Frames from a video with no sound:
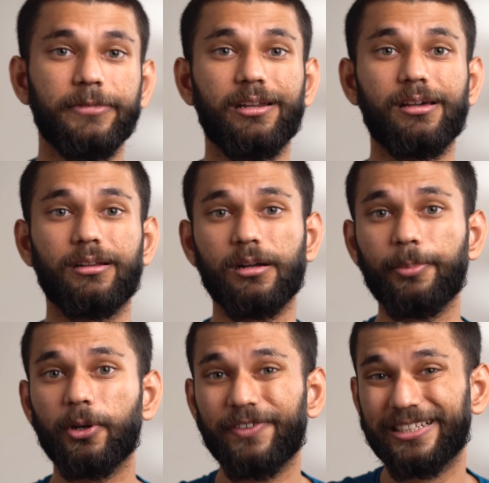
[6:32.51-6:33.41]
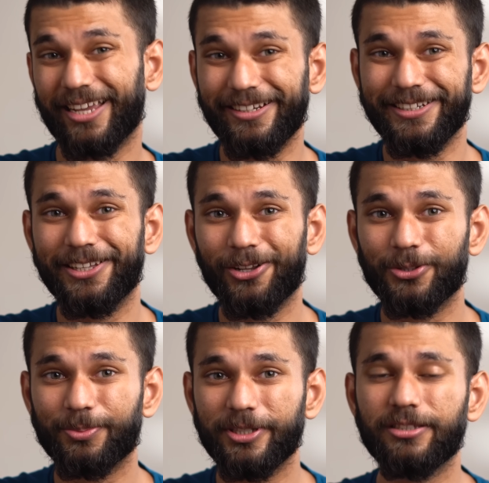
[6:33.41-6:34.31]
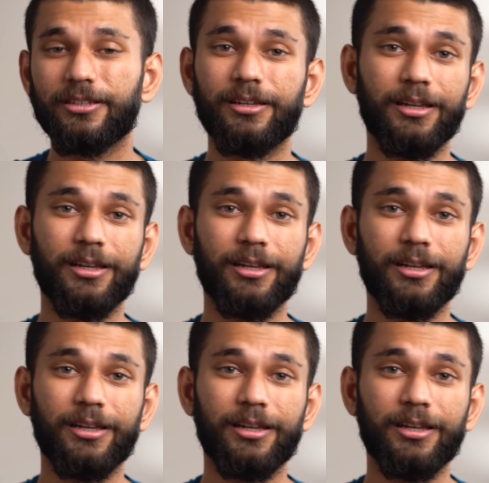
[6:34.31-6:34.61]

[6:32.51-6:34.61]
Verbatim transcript: there are a couple of exciting announcements.